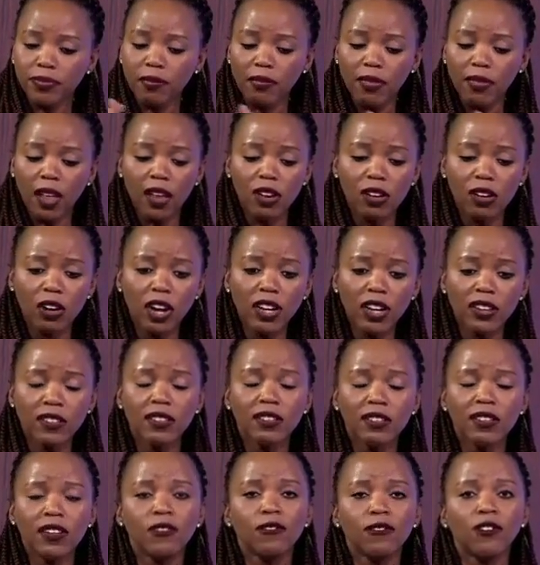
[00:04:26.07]
not
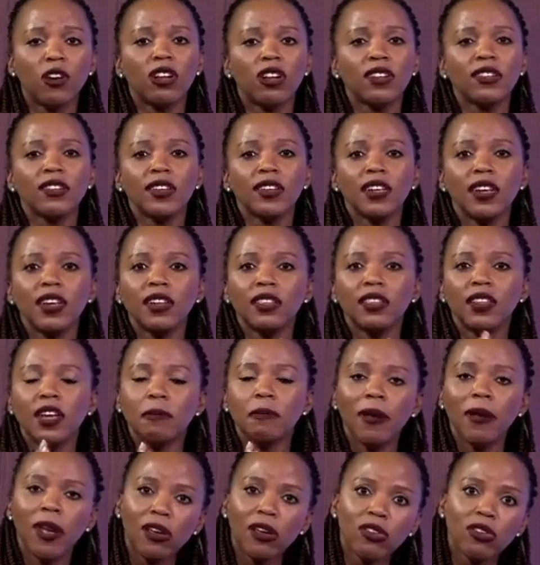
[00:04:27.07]
defaulting, they
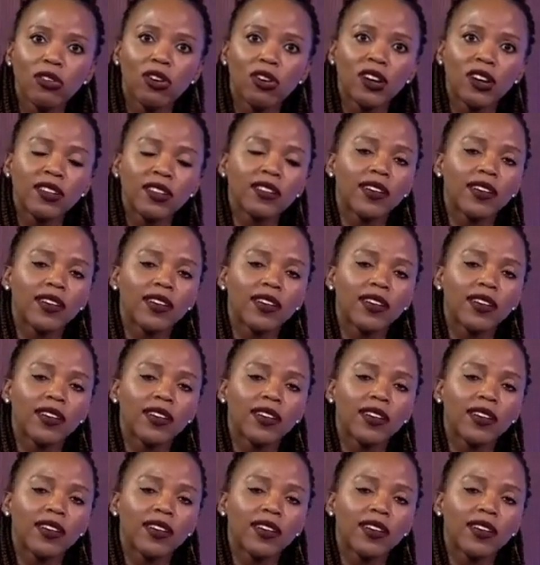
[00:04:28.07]
pay you on